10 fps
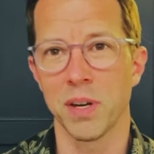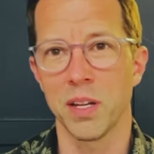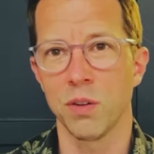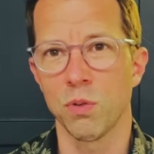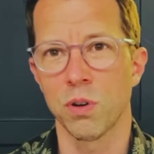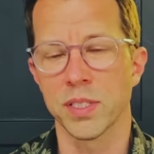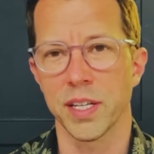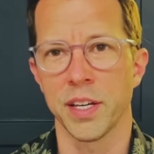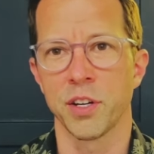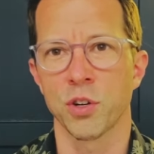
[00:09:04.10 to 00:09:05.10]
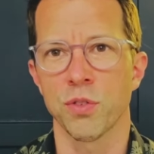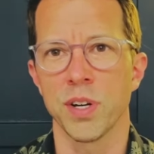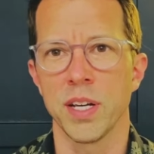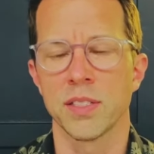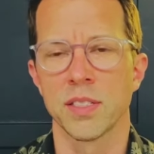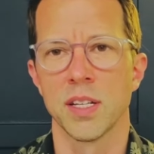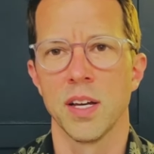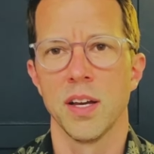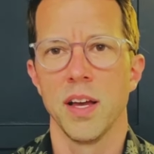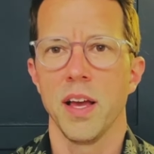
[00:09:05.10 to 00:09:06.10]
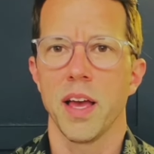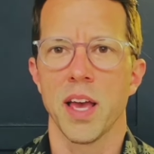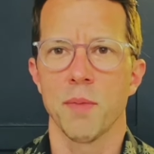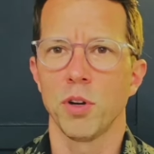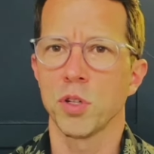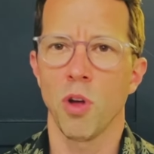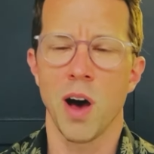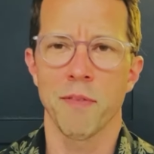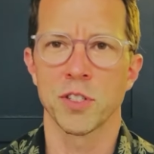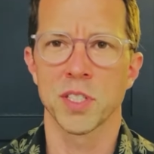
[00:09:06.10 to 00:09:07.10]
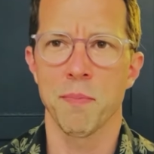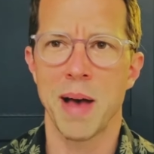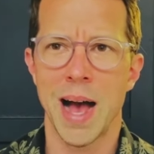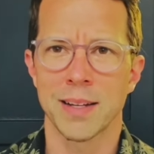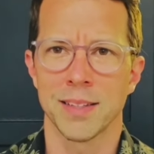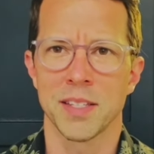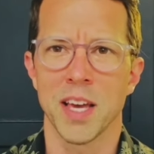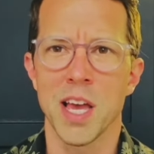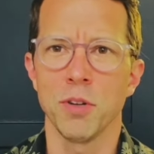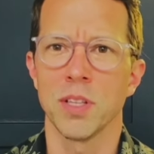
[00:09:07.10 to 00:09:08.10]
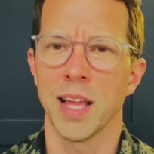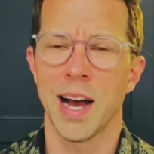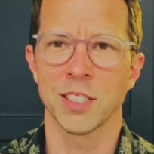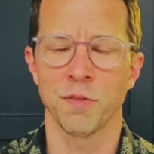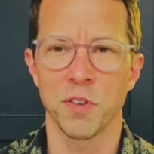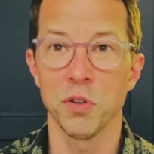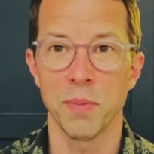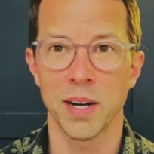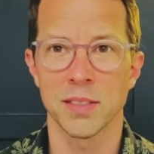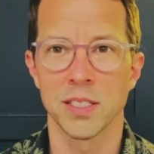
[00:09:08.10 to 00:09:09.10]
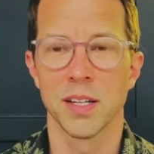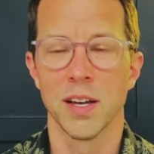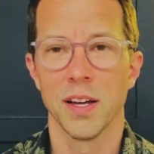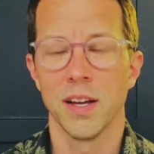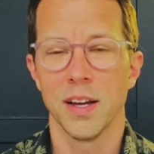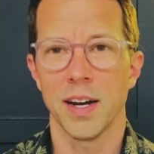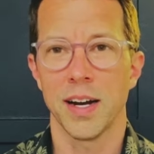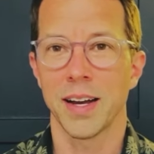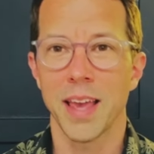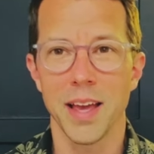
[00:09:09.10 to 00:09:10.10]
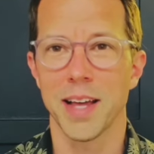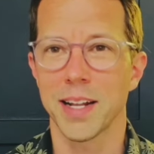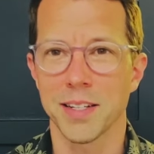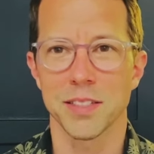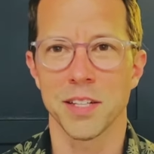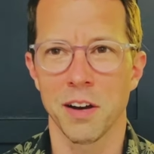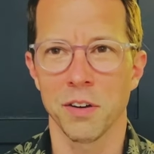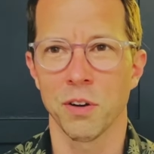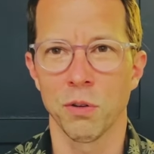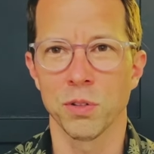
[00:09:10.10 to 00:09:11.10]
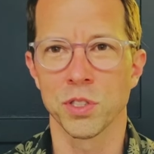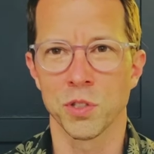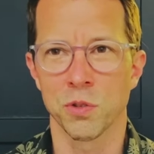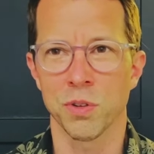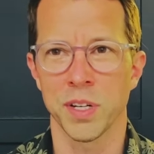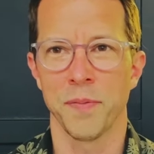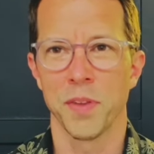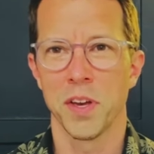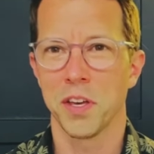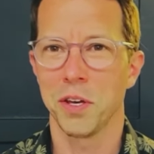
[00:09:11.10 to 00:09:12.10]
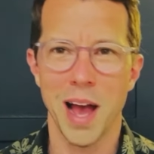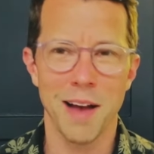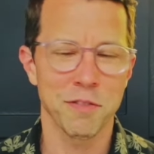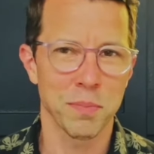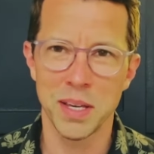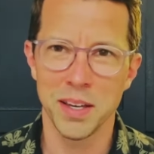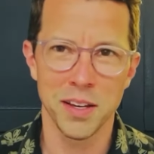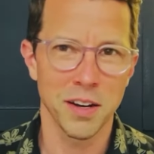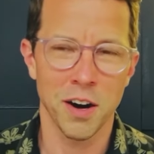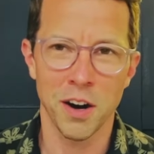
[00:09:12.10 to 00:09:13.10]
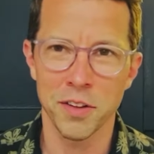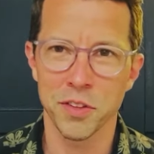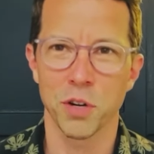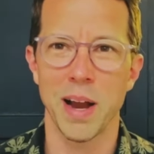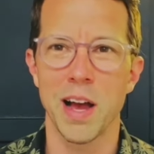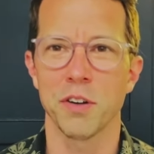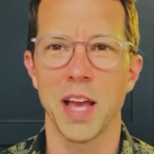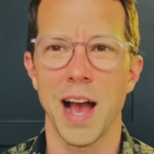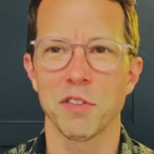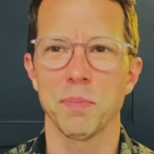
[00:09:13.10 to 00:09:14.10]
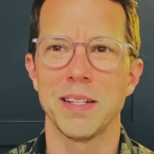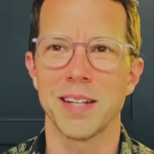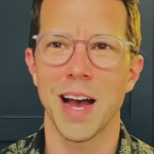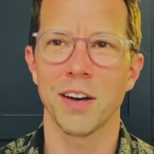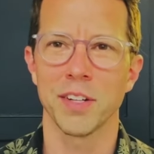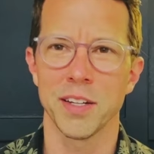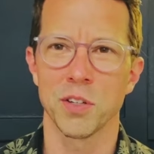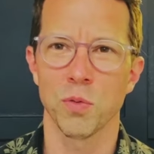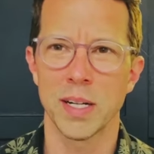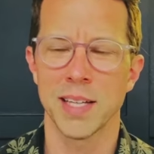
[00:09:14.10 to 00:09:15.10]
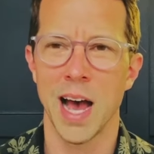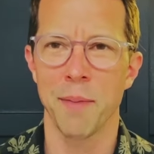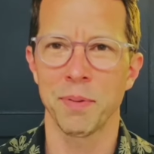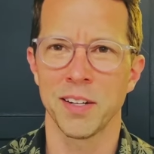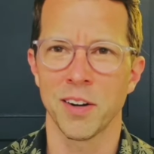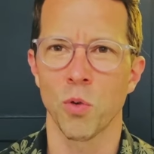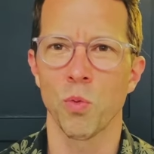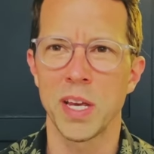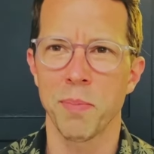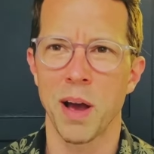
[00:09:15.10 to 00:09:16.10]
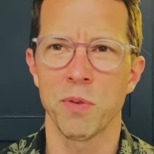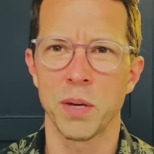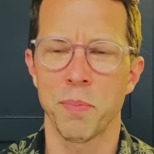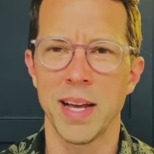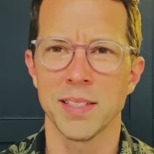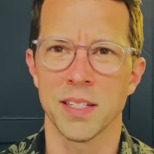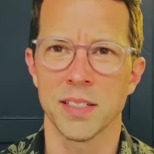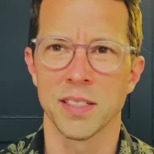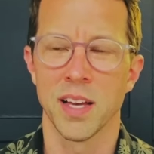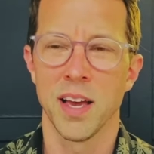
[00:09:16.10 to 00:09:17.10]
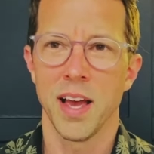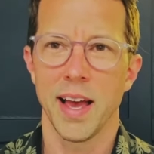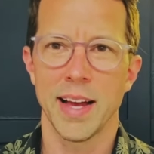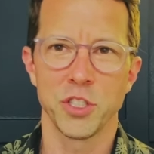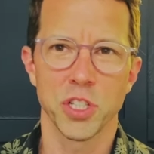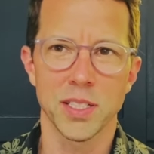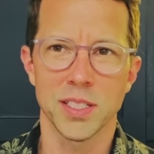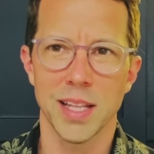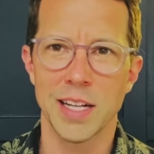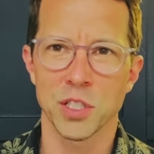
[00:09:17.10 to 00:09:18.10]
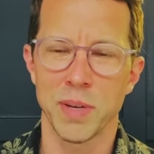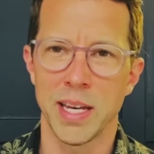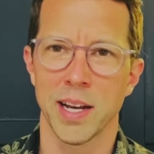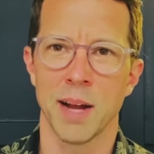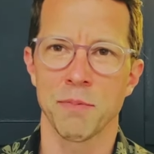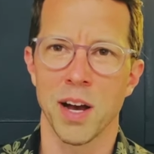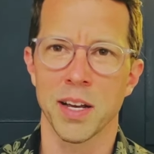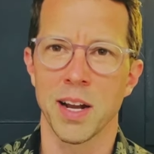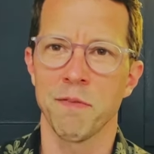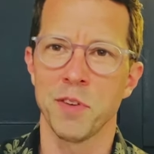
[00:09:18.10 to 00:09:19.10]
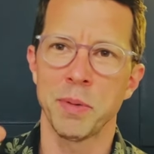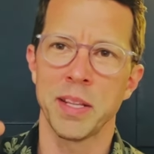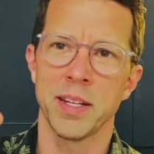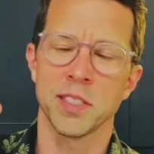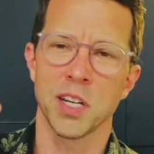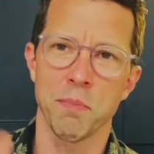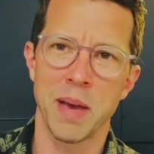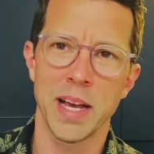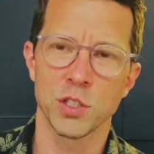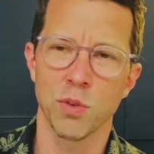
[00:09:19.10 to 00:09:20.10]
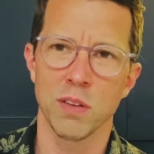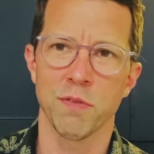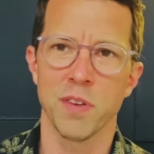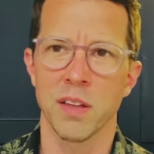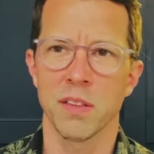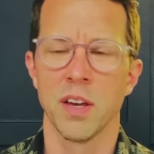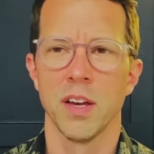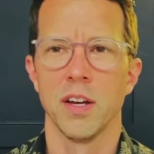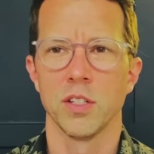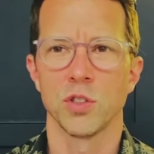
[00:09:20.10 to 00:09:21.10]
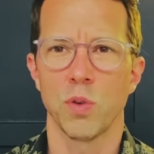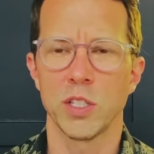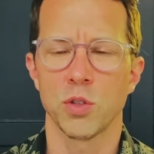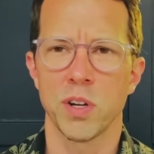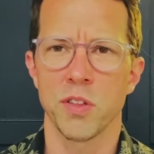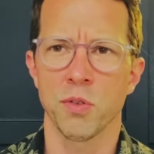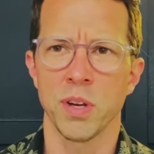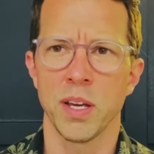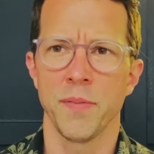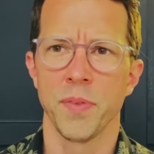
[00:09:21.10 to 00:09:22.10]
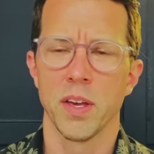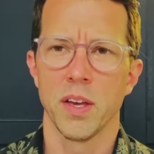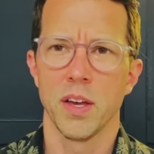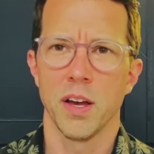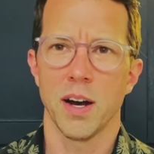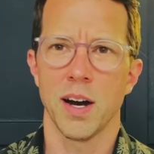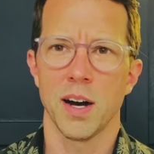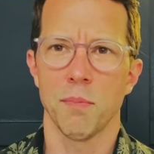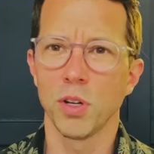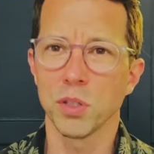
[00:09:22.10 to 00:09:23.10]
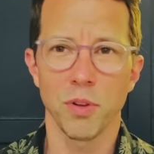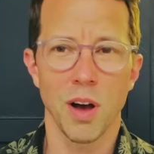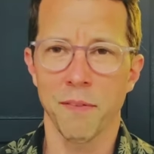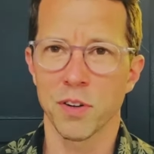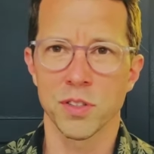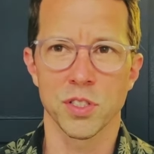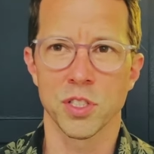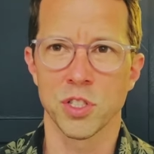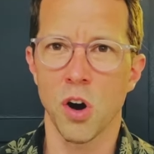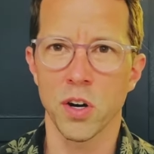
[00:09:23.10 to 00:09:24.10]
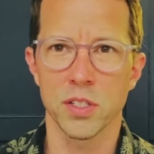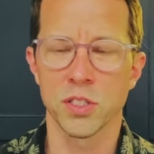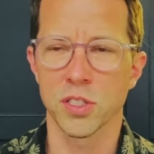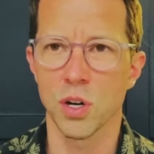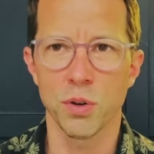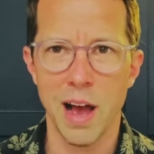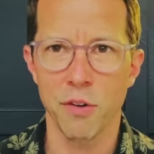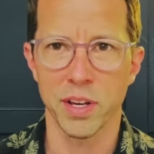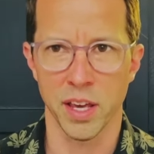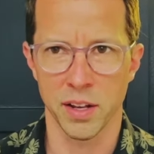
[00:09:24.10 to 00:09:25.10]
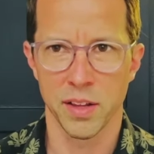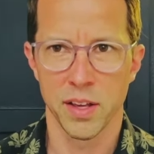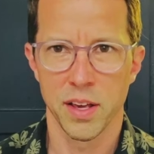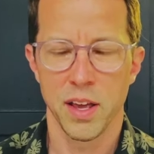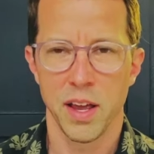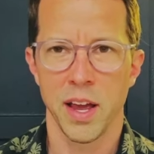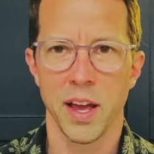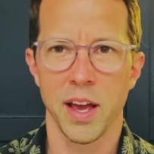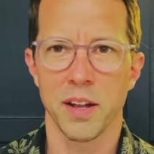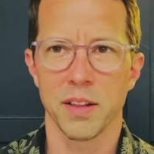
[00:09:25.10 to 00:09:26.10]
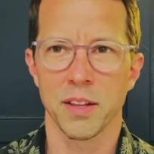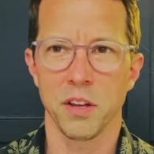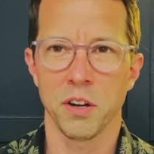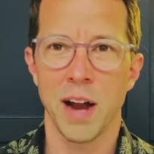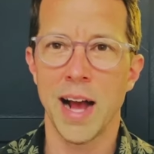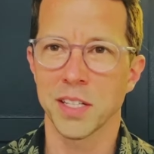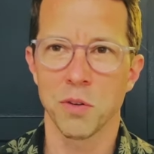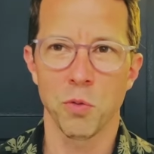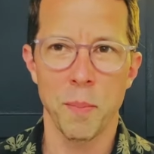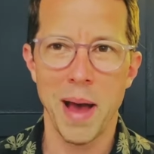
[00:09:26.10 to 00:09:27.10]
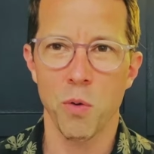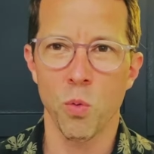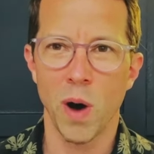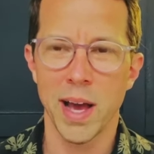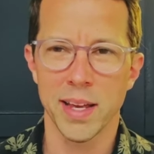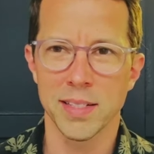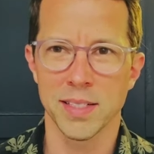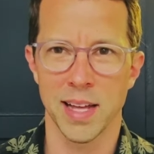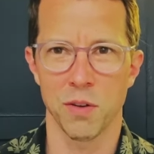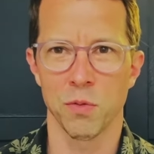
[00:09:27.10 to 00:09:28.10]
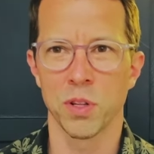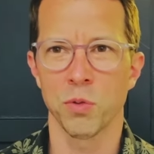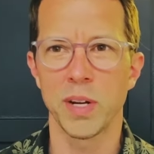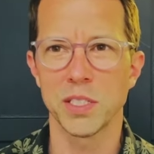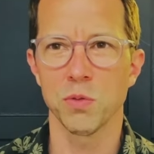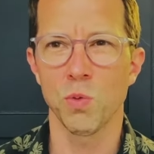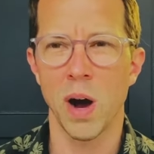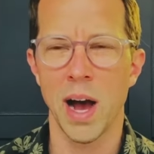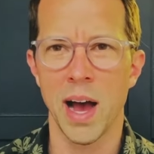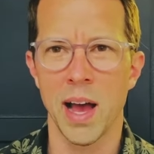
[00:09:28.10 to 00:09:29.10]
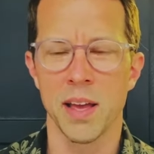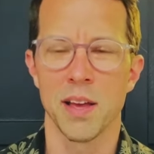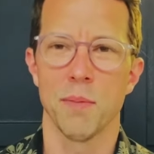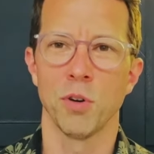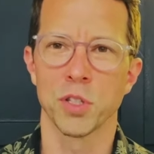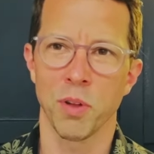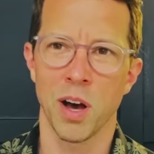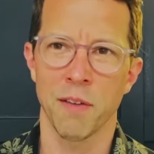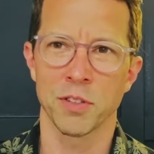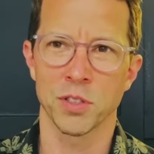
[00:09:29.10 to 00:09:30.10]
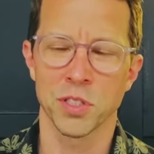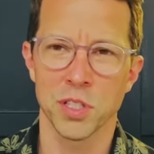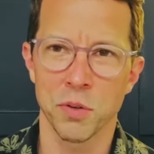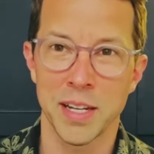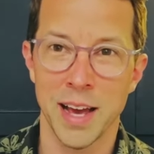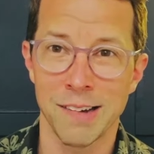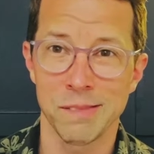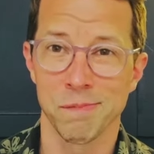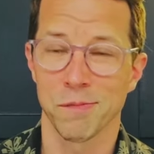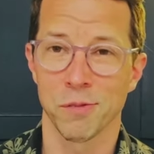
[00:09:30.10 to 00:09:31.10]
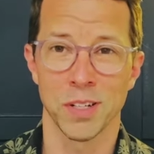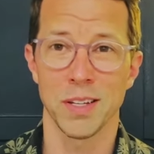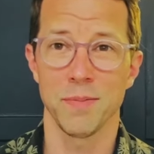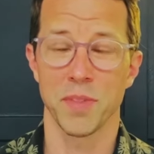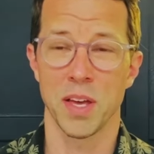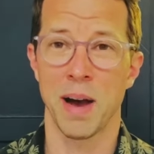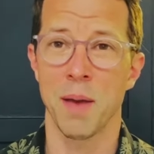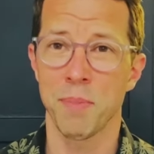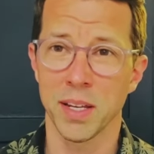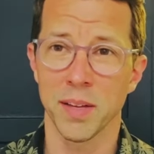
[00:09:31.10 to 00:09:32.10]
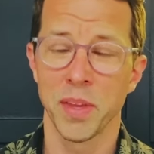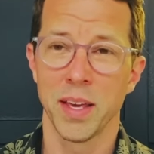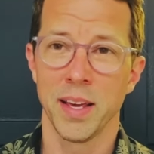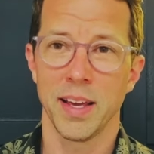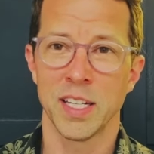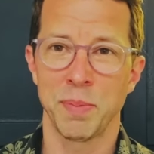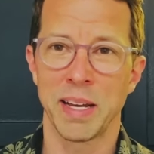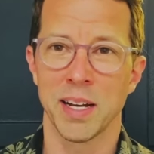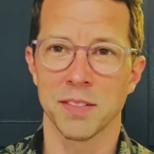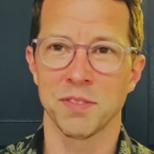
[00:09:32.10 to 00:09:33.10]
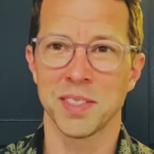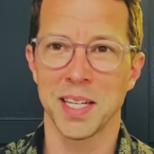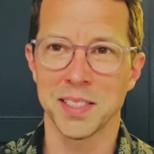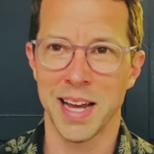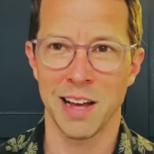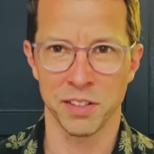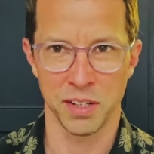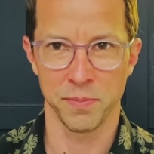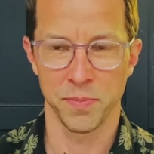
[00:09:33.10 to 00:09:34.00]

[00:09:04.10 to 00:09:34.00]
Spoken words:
bidding wars increase and multiple offers come back to the table the last few months, again, that doesn't tell the whole story. You have to be on the ground. You have to be dialed into what's happening on a week-by-week basis. And just last week, I'm filming this on May 25th, 2023, multiple offers started to slow down again. And you're asking, well, Matt, why is that? Well, the reason why multiple offers are slowing down, really, in my opinion, is because of seasonality.